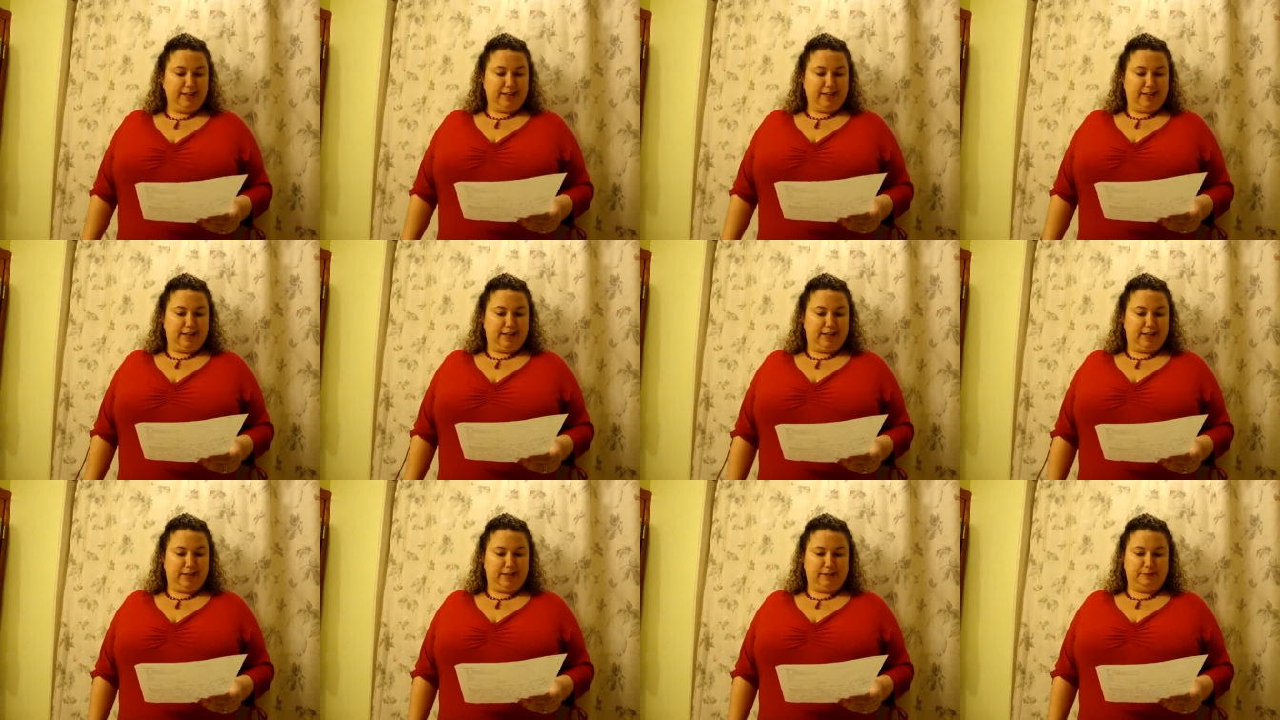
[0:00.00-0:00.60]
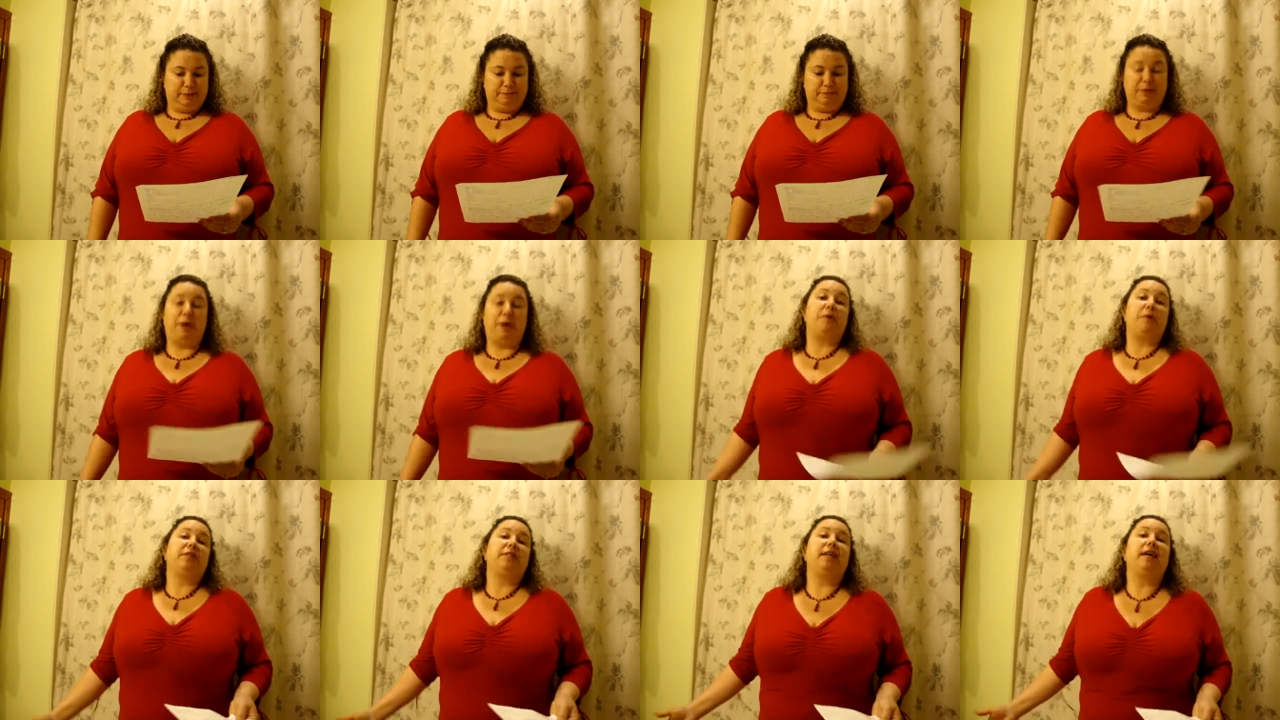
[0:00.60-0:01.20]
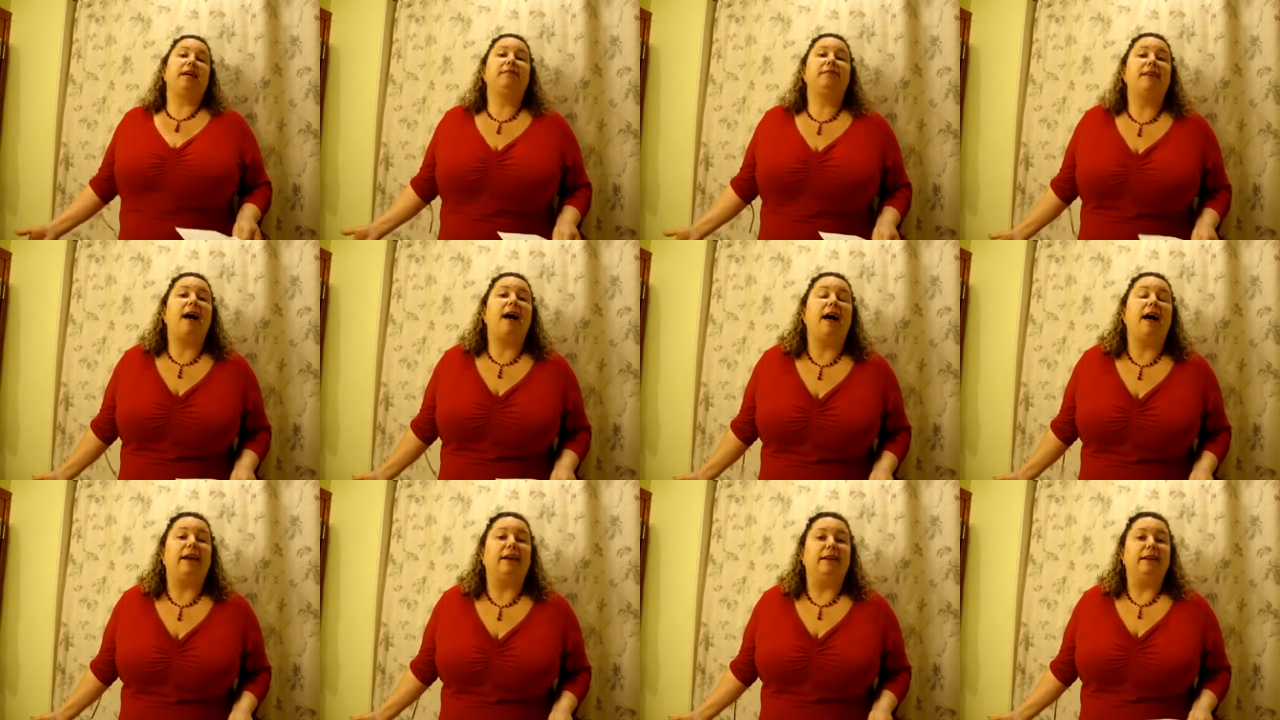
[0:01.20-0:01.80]
But I worked
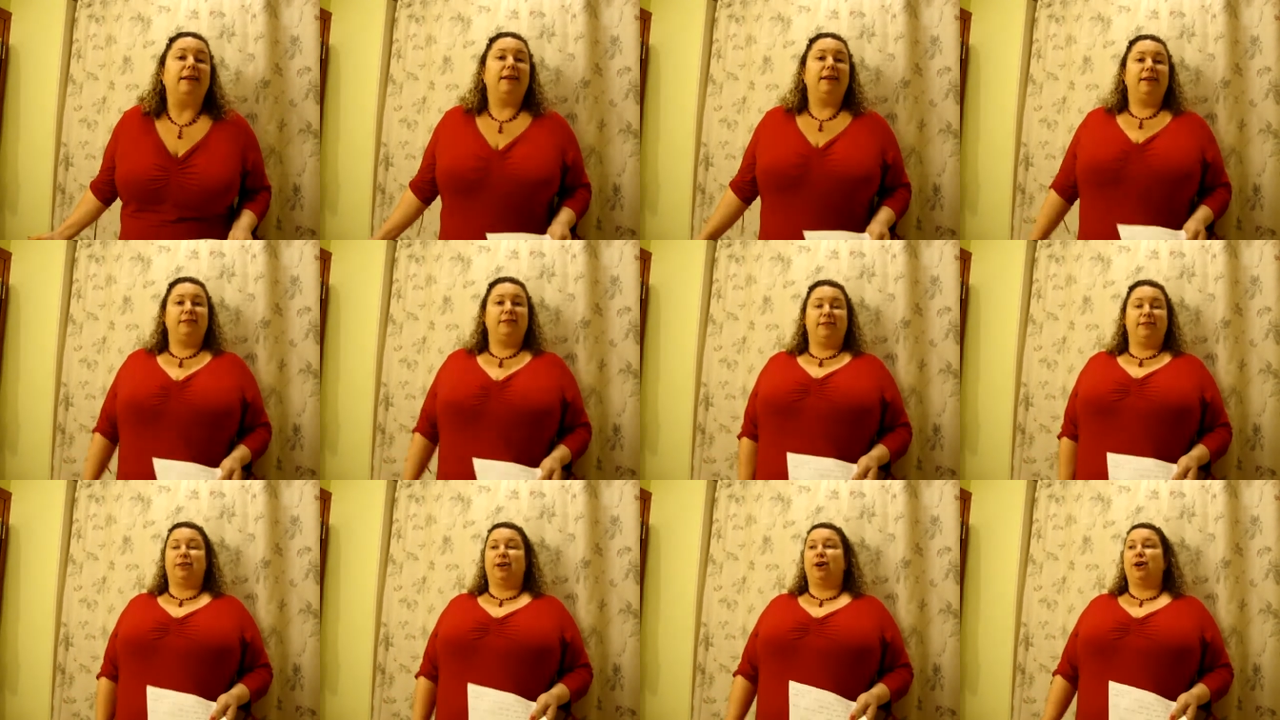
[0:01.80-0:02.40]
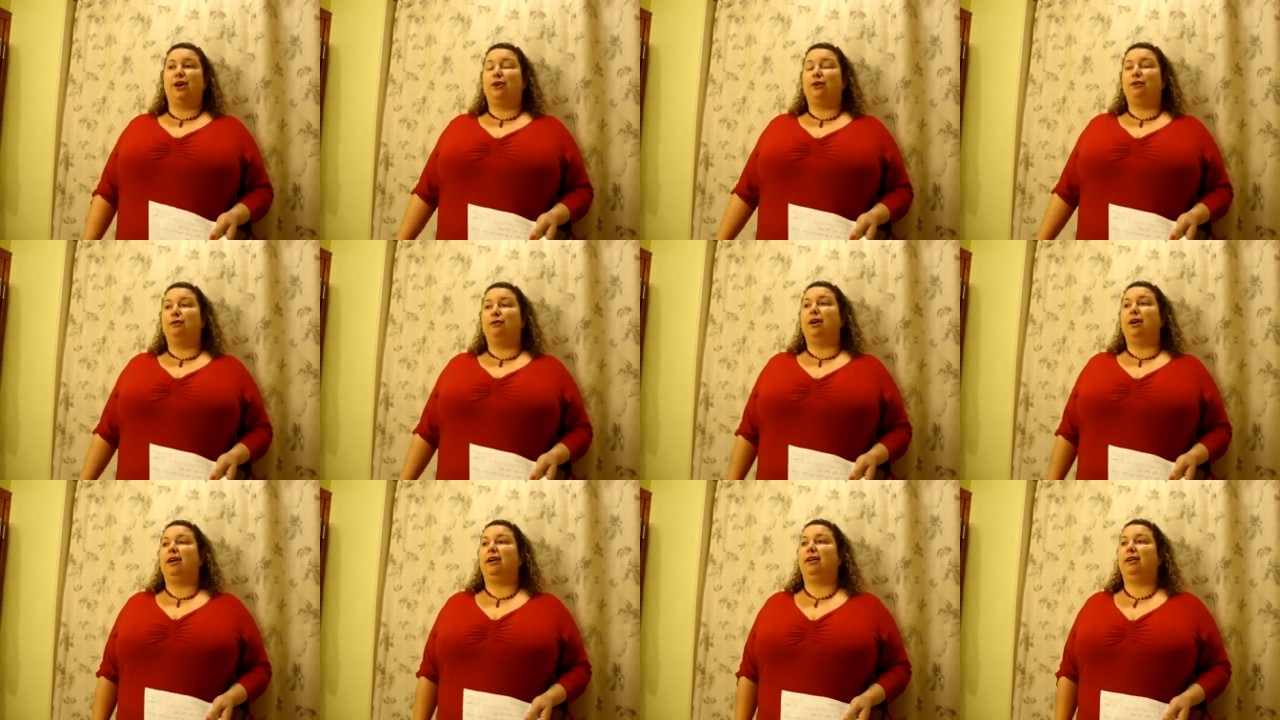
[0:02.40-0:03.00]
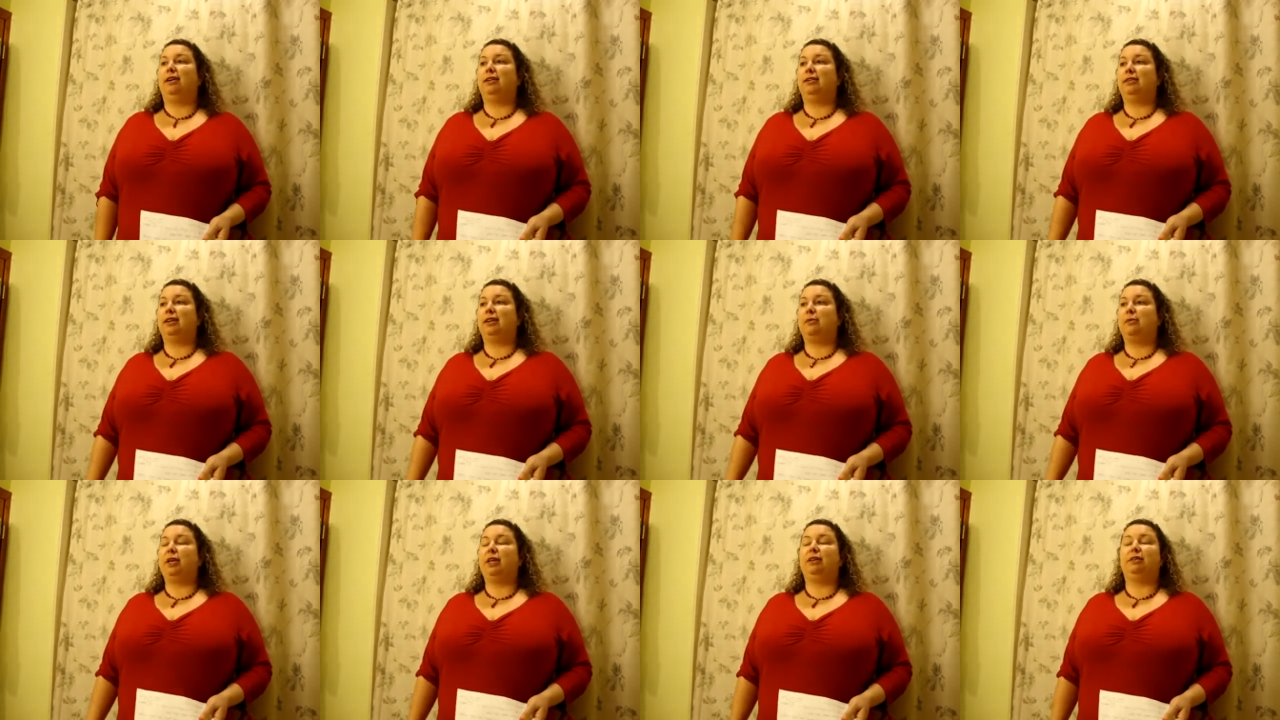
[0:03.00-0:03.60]
outside. So,
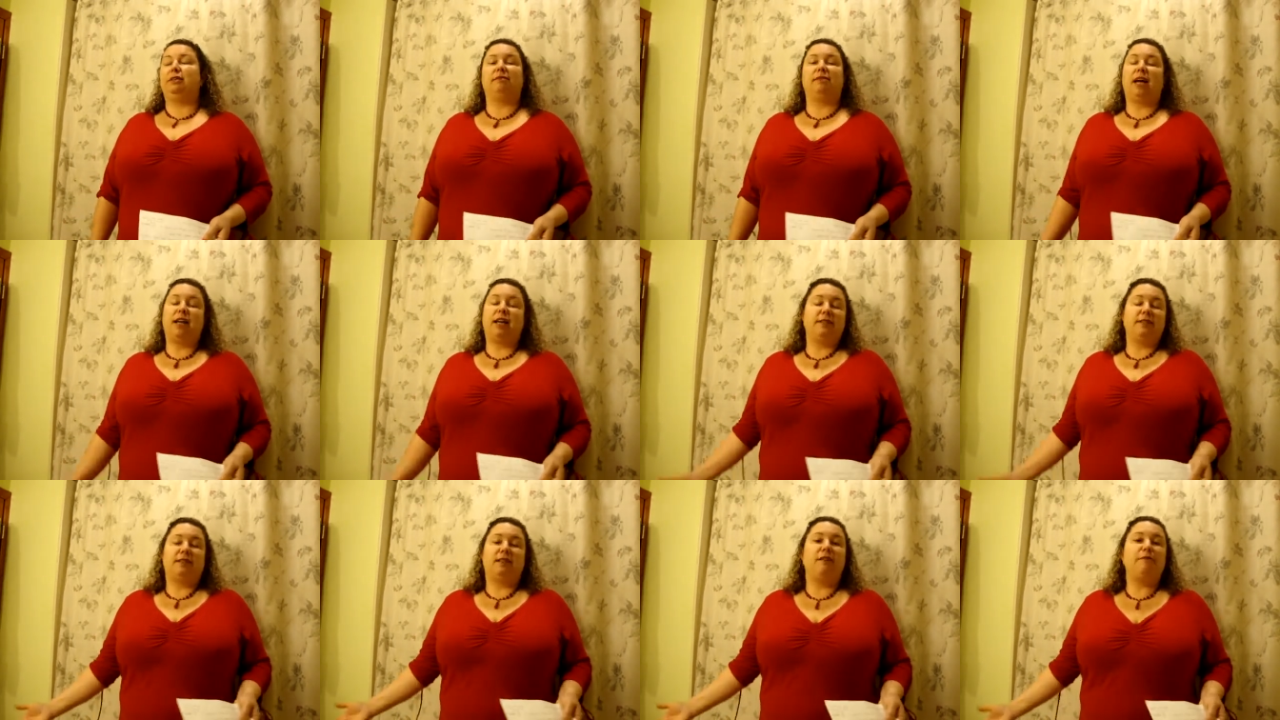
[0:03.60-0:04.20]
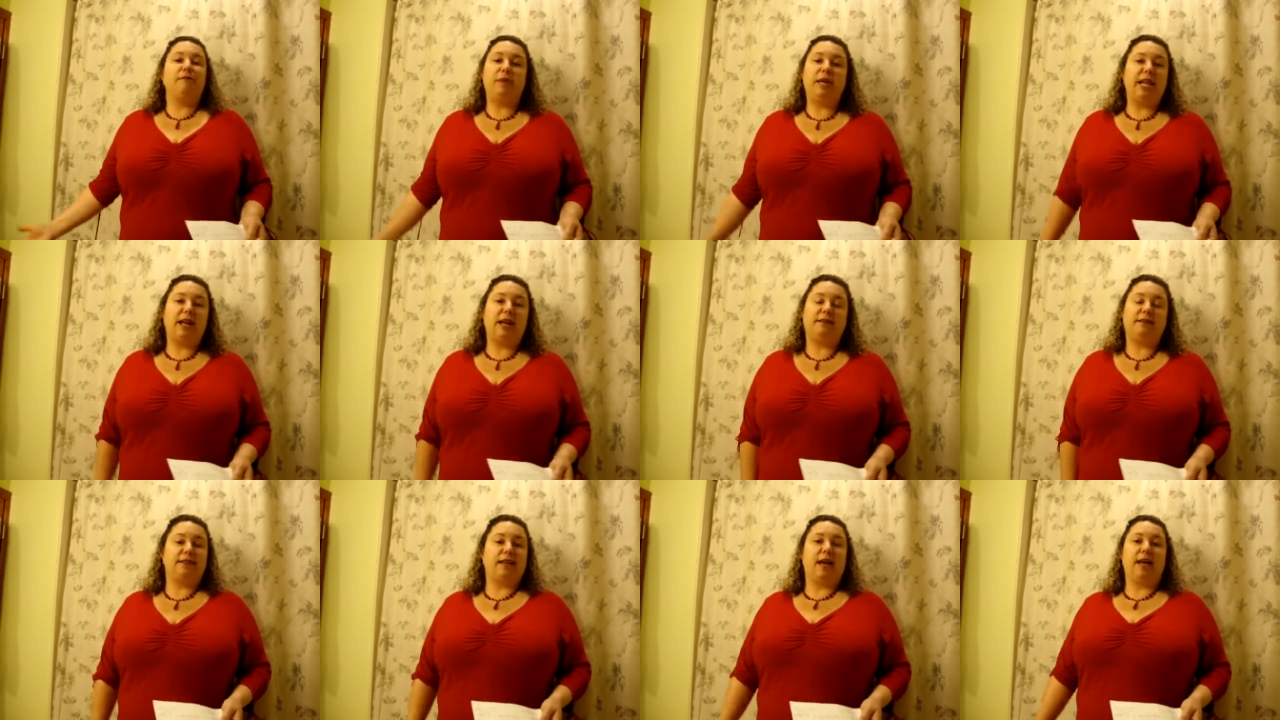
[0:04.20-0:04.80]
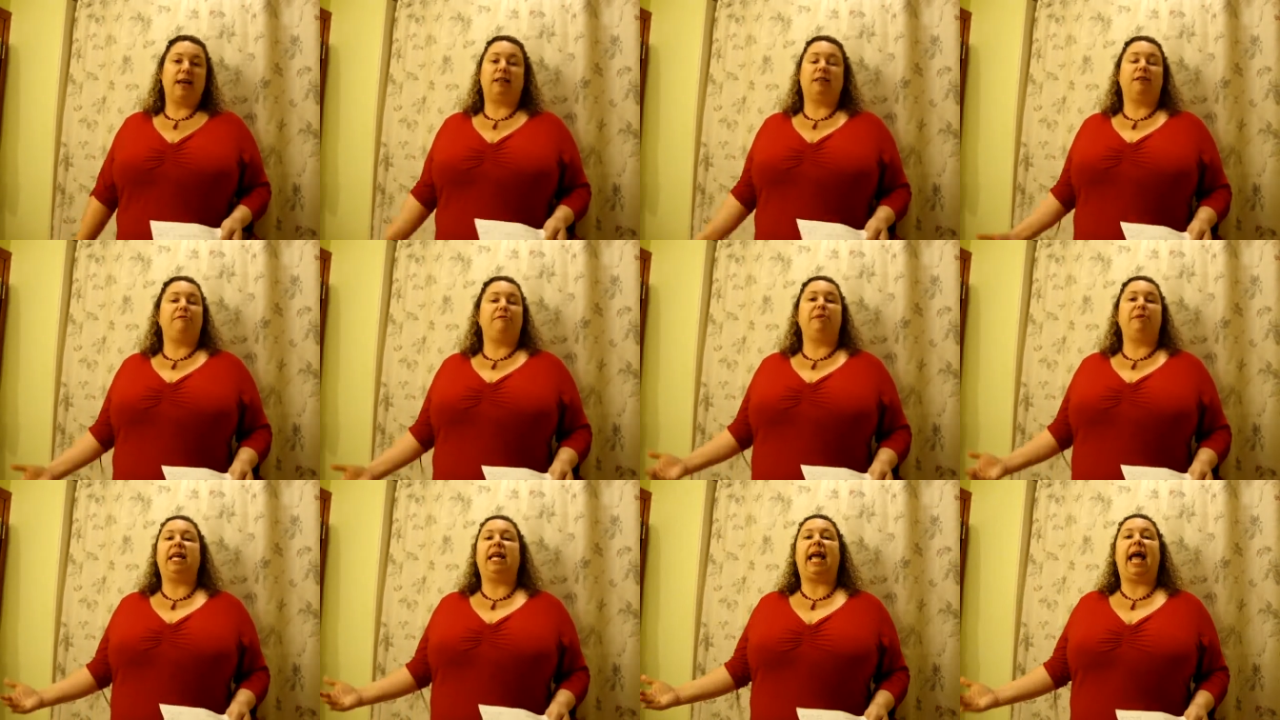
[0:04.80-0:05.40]
I mean, I just love being outside. I
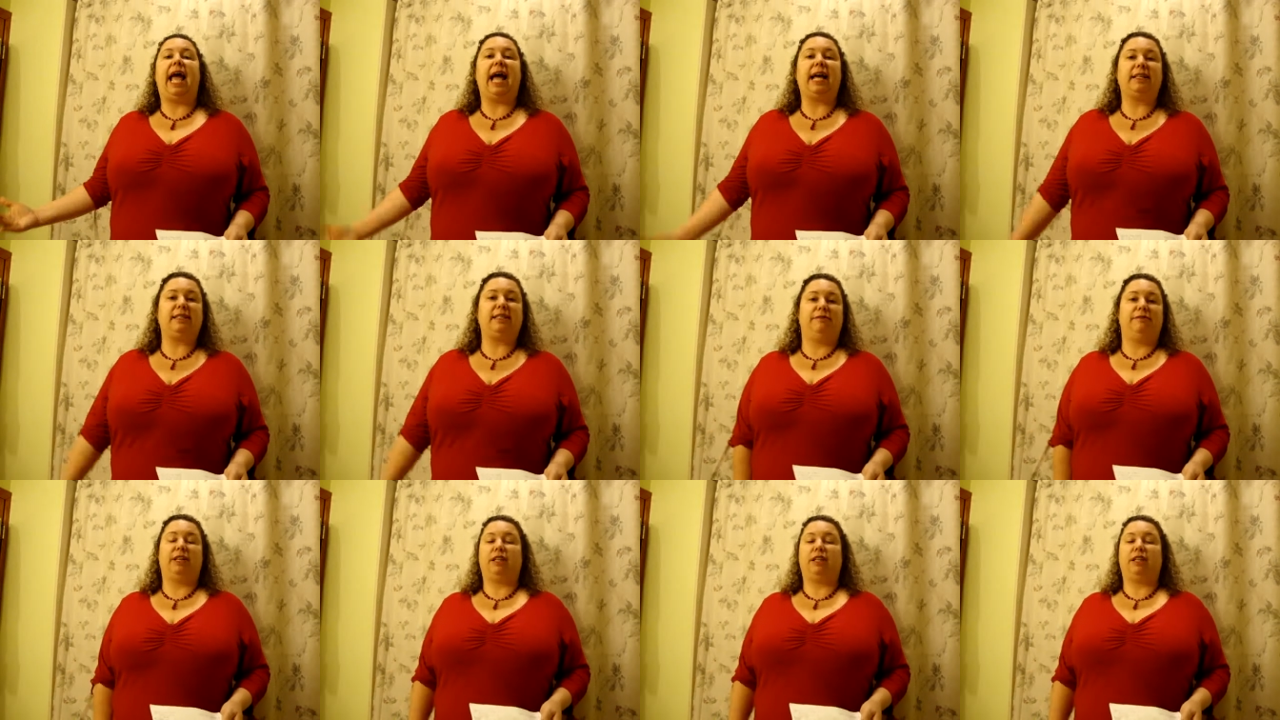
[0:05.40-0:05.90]
love being active.